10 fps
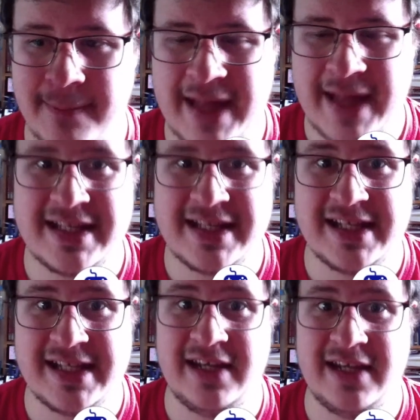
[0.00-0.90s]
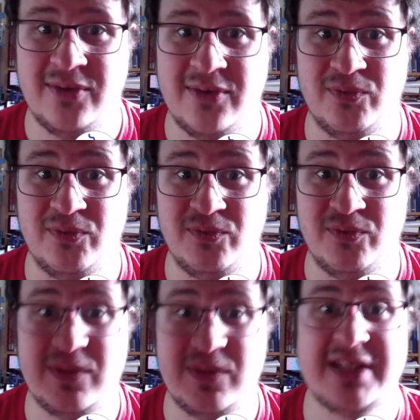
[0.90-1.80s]
City,
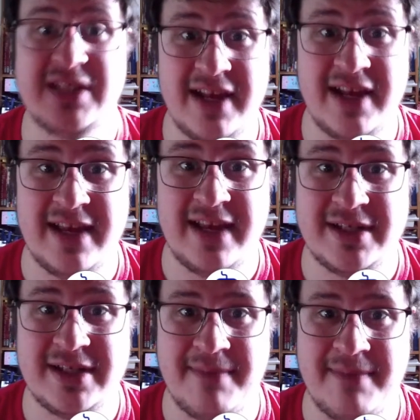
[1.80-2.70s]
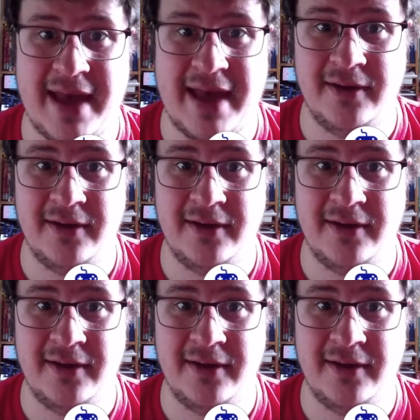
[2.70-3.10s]
we started better.